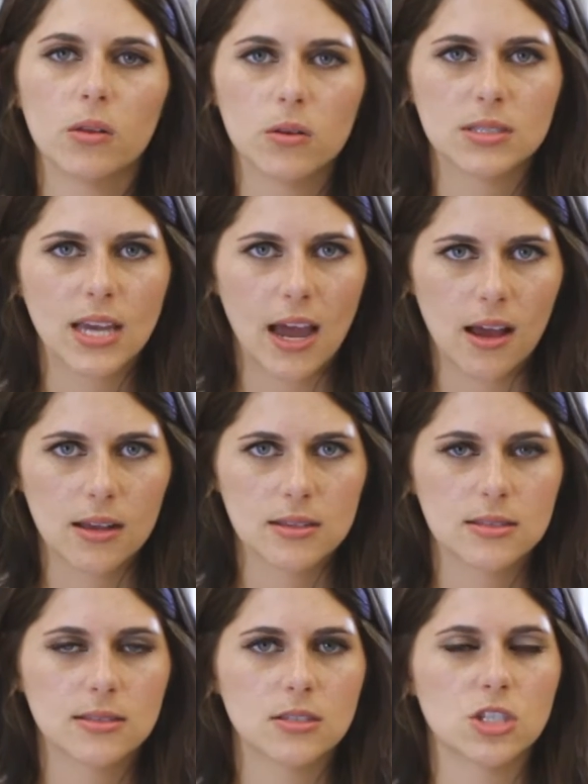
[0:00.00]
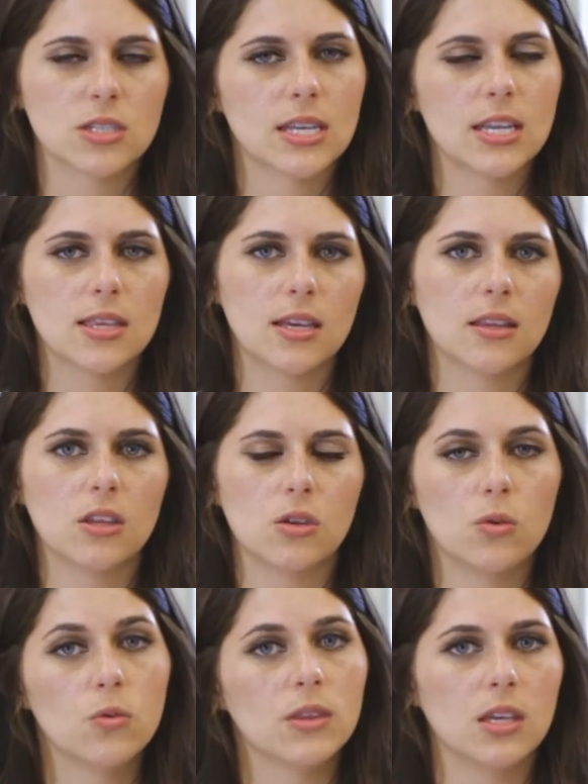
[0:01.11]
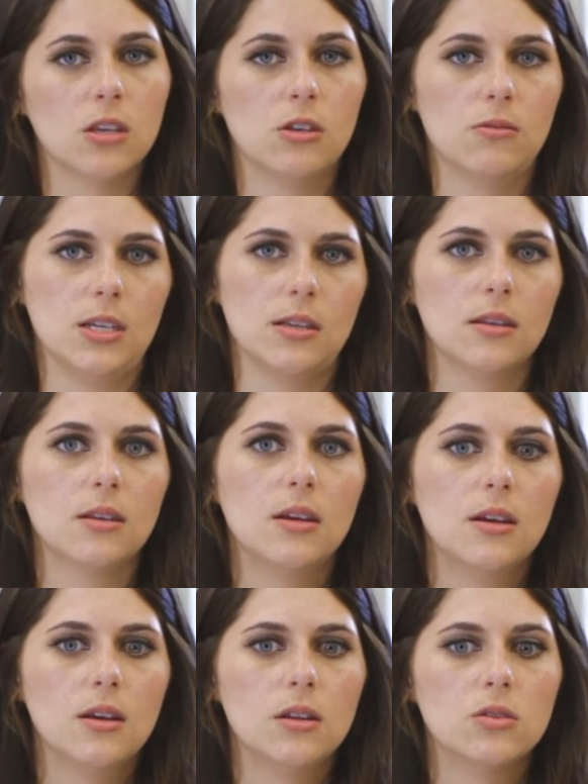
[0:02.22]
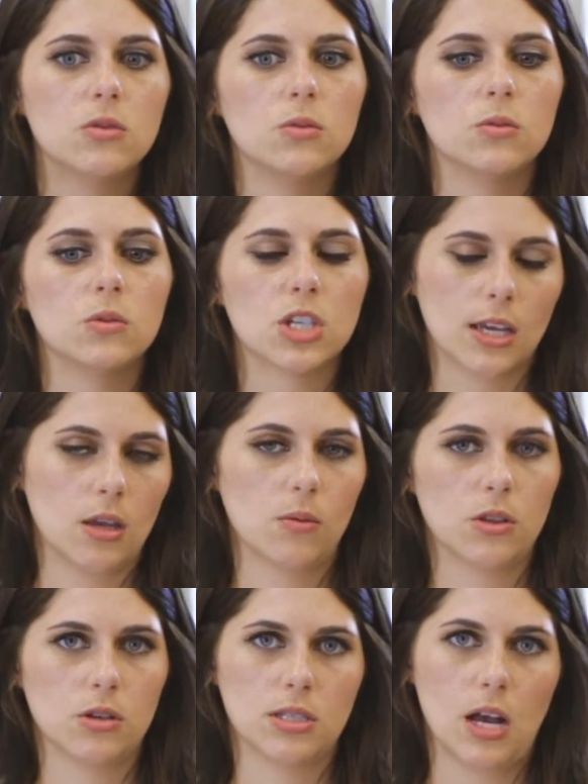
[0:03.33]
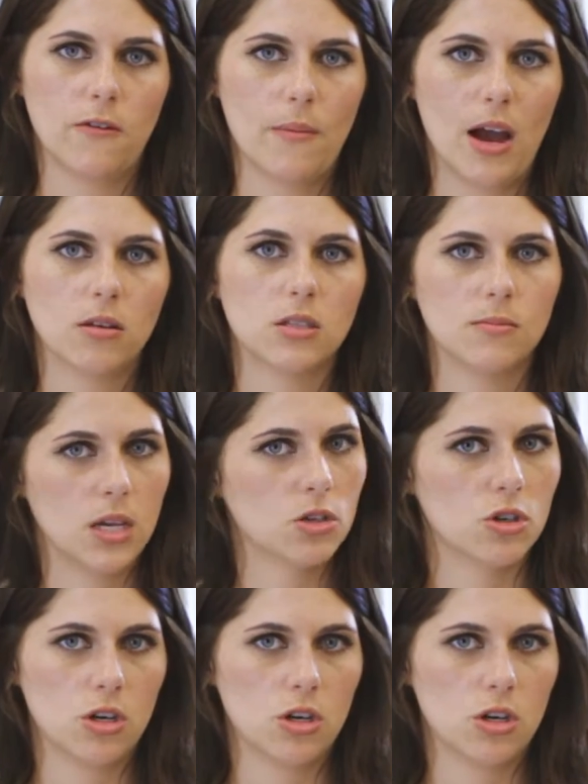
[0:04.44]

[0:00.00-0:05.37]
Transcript: little tasks, just anything that you think you need to check in with yourself about to make sure